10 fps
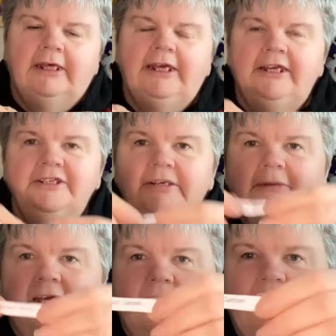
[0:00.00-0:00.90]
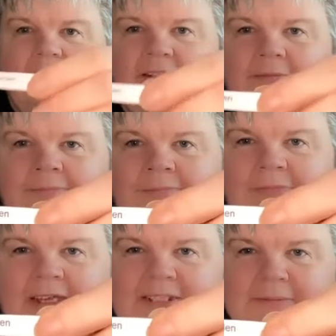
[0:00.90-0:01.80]
Egypt Garden,
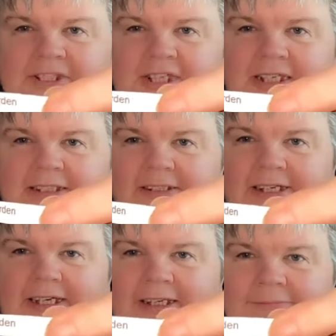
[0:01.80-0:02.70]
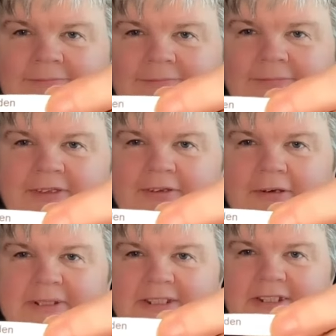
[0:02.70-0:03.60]
that's my chatelaine. So I'll
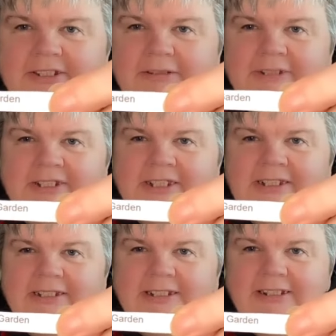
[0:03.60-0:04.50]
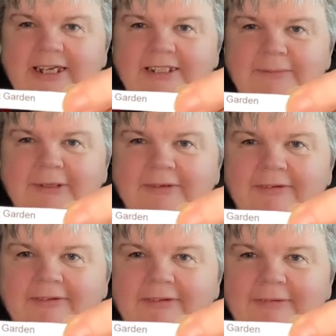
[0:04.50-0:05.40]
be stitching on my chatelaine next
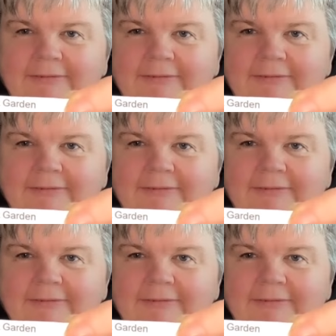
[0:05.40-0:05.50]
month.